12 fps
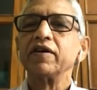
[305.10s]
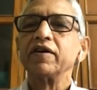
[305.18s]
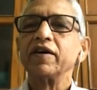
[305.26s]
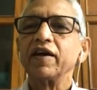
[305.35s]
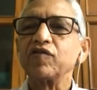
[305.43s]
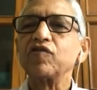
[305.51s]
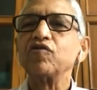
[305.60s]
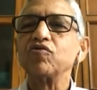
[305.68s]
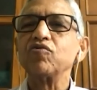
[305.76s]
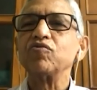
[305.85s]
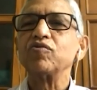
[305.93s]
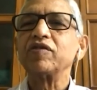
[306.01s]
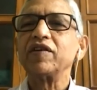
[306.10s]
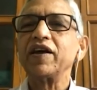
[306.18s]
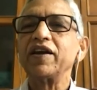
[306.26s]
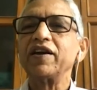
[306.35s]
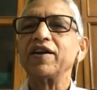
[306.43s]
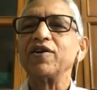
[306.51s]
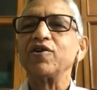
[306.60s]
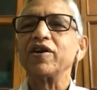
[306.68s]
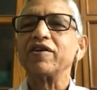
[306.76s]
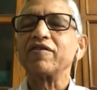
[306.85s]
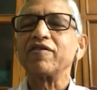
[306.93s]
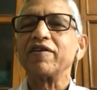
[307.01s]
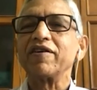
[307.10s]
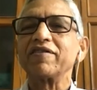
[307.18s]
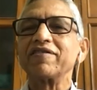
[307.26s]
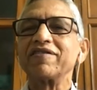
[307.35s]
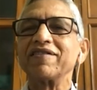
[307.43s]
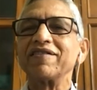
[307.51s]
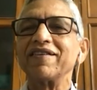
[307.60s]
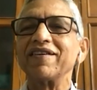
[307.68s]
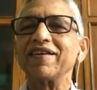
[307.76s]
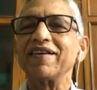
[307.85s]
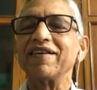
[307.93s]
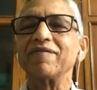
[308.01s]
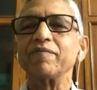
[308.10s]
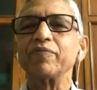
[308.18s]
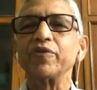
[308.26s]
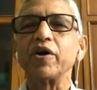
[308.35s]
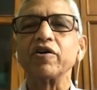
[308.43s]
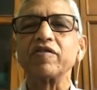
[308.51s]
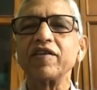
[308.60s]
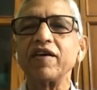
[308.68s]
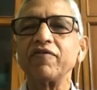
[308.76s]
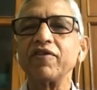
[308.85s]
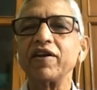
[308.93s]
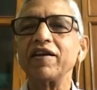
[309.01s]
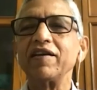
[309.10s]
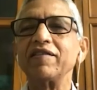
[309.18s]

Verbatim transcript: as uh-huh. you said in your introduction, in our savories